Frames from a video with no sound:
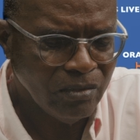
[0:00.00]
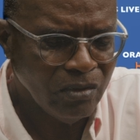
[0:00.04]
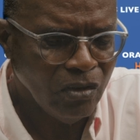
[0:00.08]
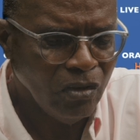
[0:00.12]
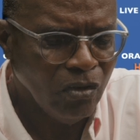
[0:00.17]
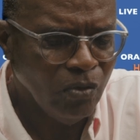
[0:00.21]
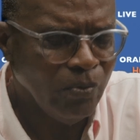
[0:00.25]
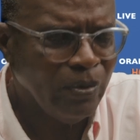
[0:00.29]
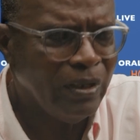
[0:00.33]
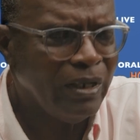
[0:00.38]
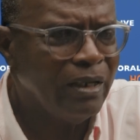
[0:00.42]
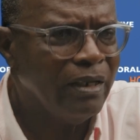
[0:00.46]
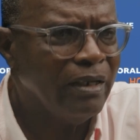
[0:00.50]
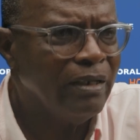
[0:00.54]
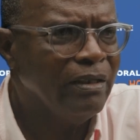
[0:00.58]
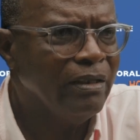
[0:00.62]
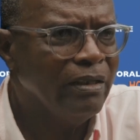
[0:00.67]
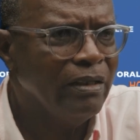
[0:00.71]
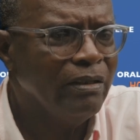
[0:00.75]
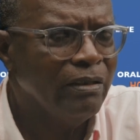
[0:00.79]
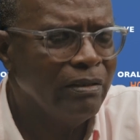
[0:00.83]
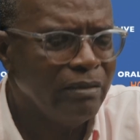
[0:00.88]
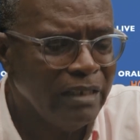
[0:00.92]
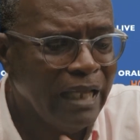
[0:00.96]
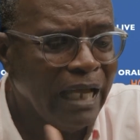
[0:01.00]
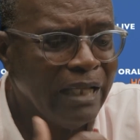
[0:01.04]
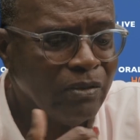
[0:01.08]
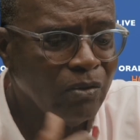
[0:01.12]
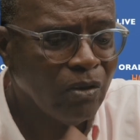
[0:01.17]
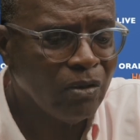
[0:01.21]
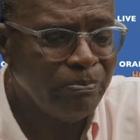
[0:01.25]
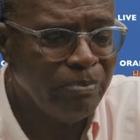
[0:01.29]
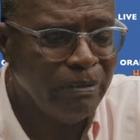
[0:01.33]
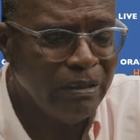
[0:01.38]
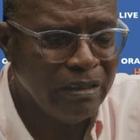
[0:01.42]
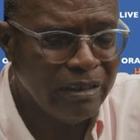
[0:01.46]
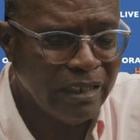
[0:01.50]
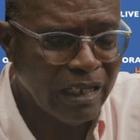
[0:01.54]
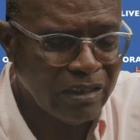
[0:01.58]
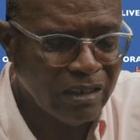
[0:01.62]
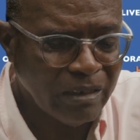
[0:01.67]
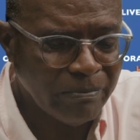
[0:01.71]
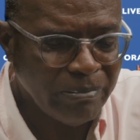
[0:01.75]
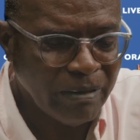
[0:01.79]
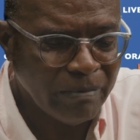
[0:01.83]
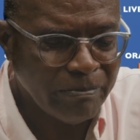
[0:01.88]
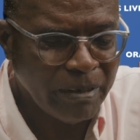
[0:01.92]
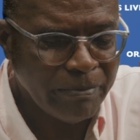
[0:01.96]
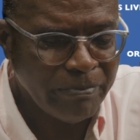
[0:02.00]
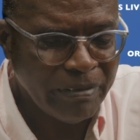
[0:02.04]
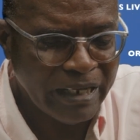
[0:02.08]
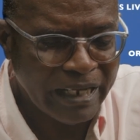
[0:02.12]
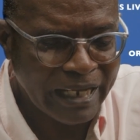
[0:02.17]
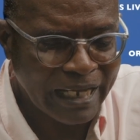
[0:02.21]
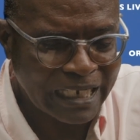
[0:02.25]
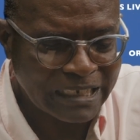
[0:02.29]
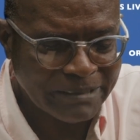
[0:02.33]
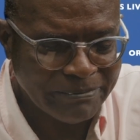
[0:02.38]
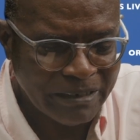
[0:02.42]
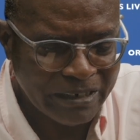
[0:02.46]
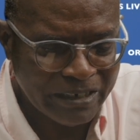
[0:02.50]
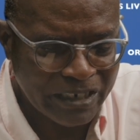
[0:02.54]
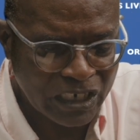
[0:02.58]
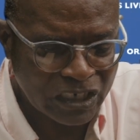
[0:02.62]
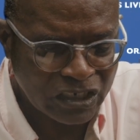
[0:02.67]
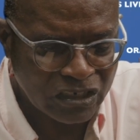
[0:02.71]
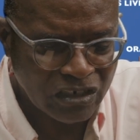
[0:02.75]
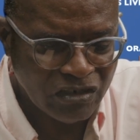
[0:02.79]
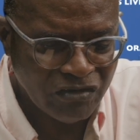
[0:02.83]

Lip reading: Well, that could probably be an explanation.